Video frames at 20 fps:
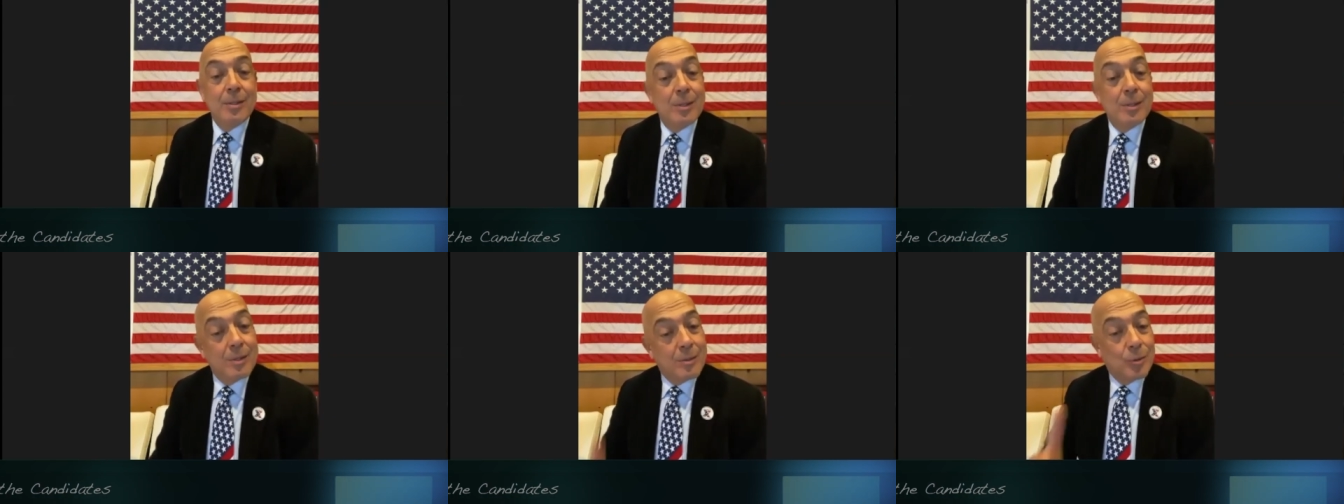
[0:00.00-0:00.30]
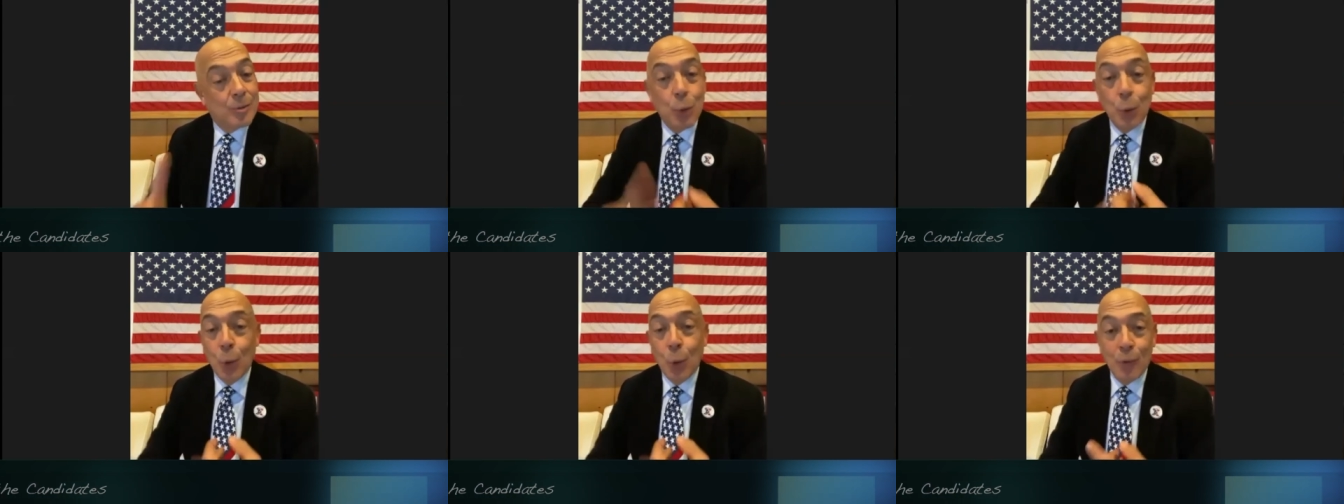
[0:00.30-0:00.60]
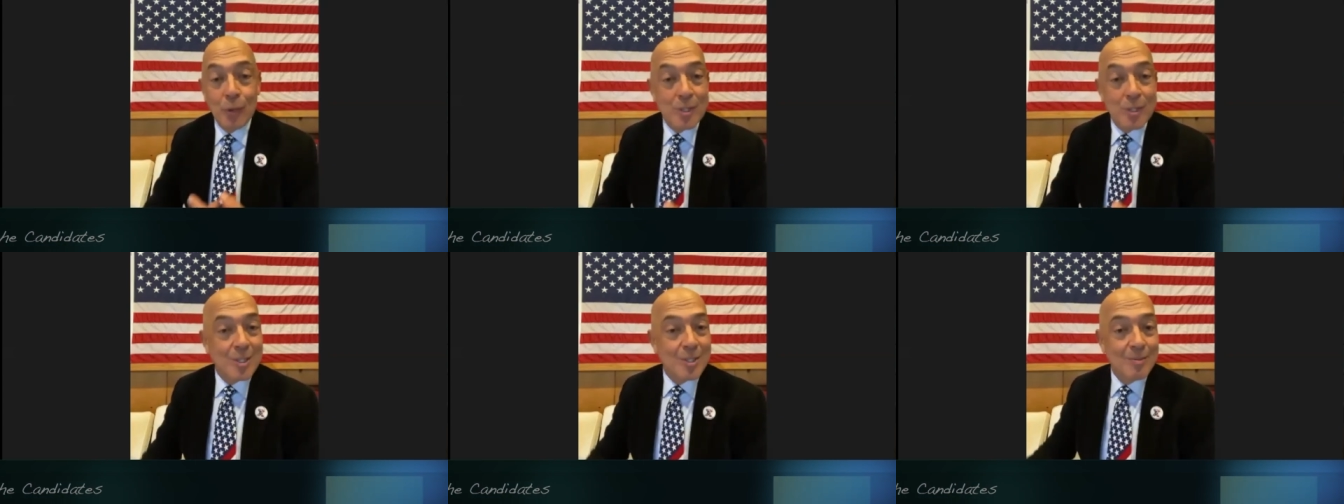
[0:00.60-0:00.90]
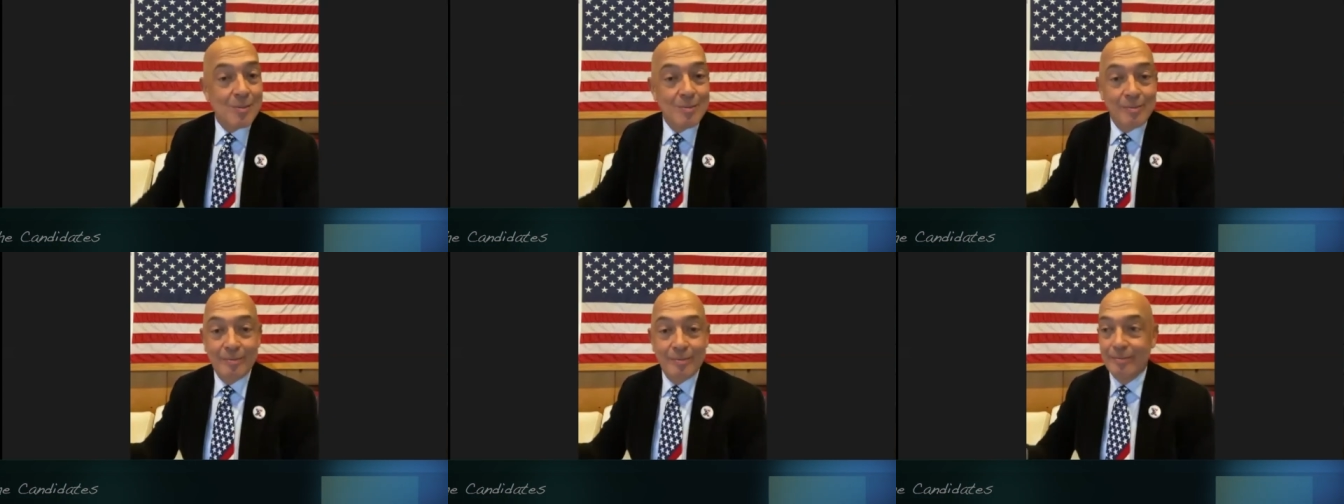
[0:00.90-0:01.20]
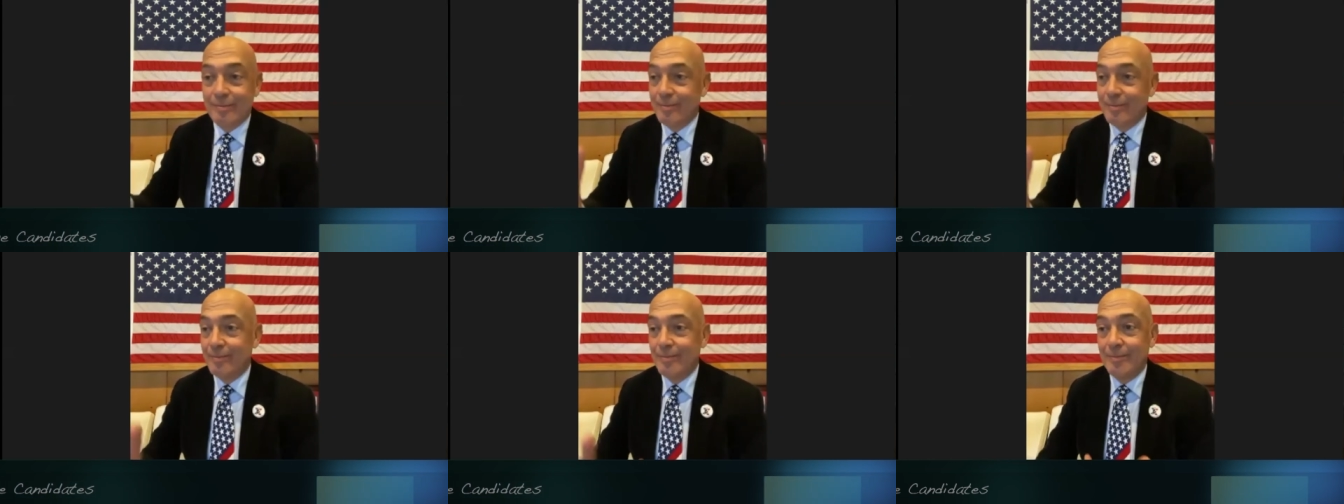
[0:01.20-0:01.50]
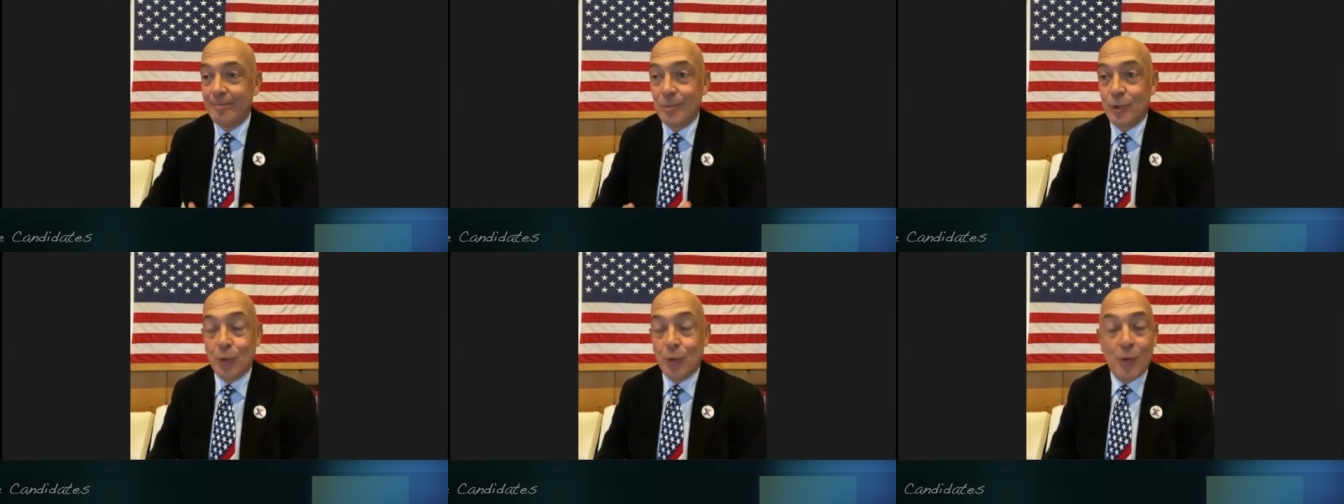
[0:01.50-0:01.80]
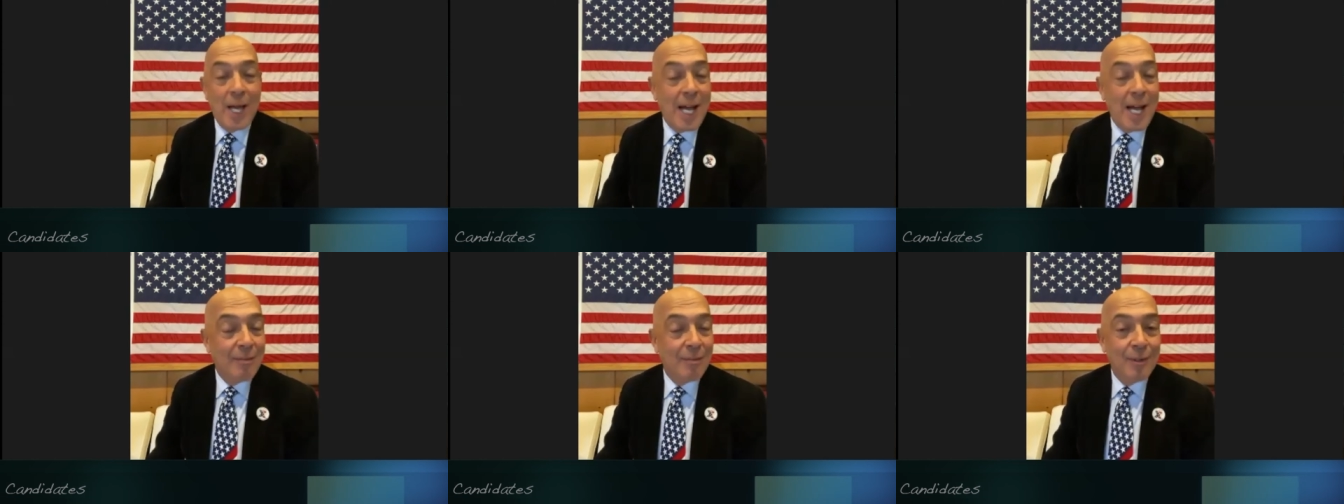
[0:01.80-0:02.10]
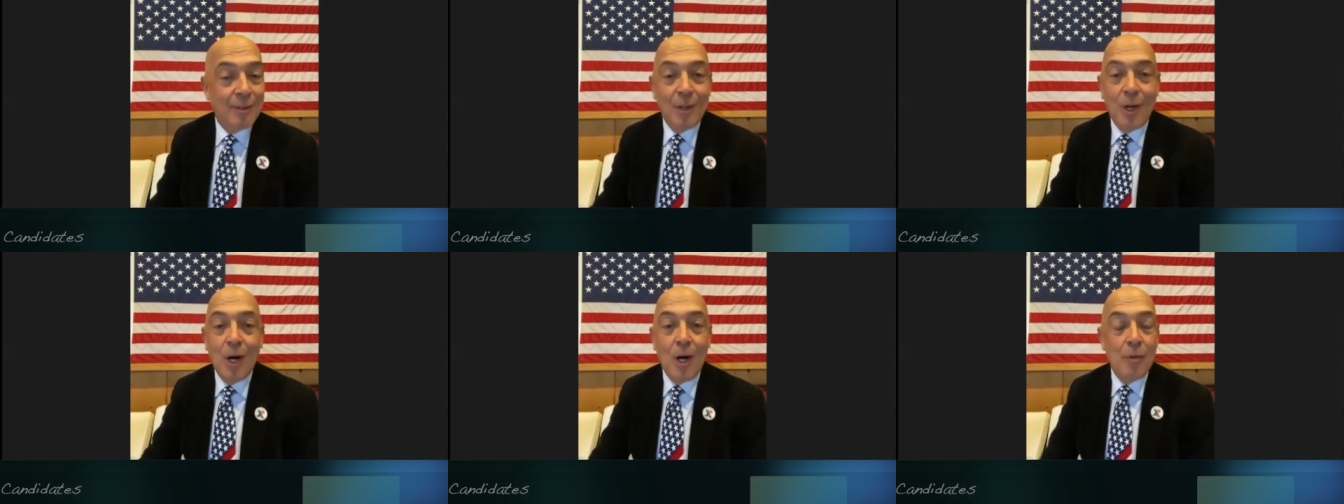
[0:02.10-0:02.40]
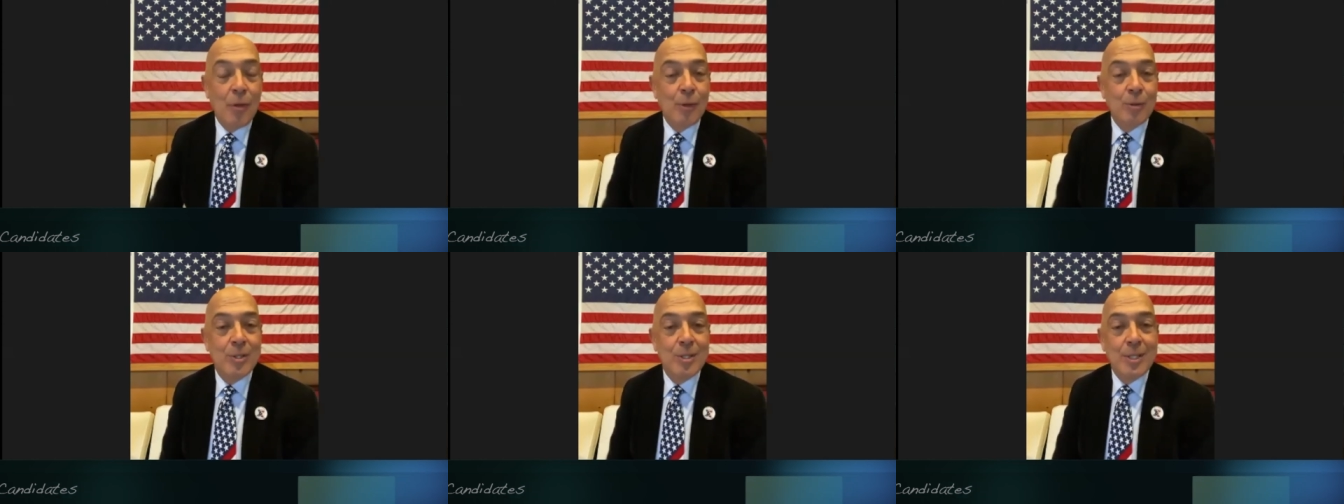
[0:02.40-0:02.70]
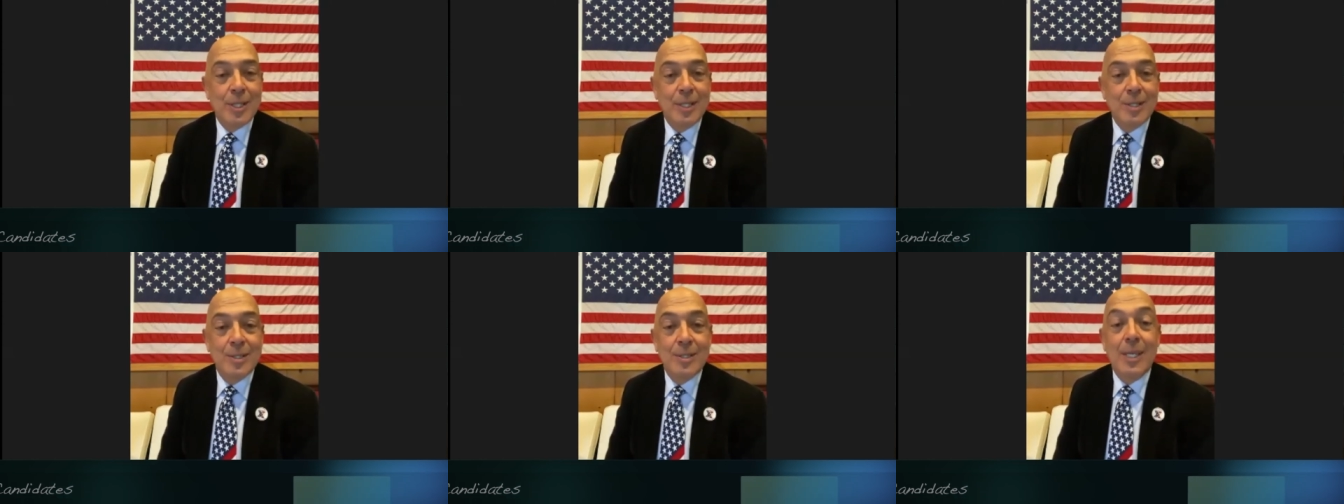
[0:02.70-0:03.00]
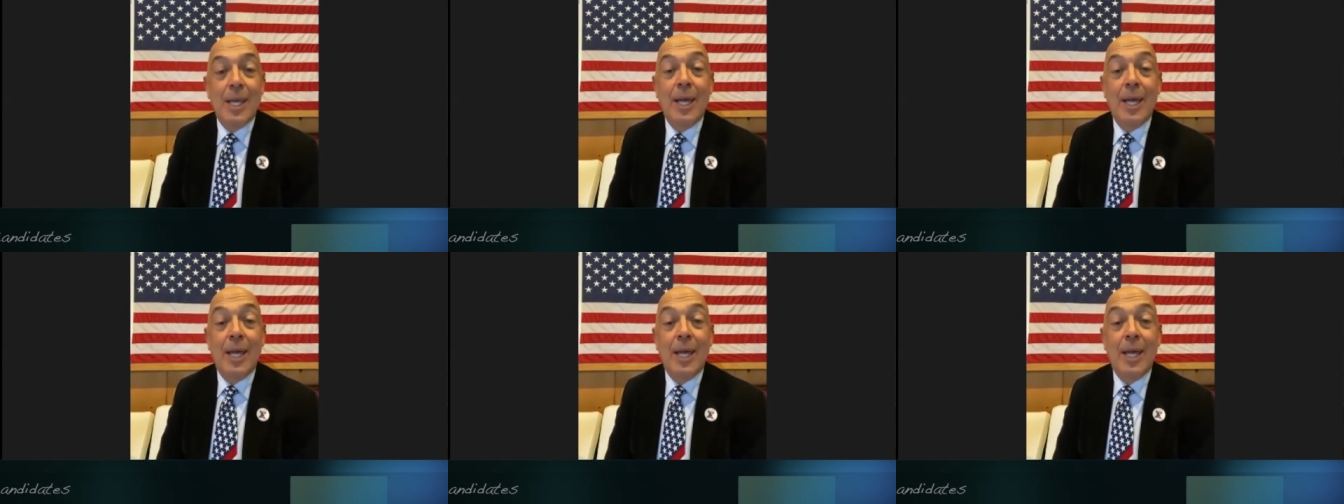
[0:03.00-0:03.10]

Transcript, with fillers: Tourism, travel, all those things,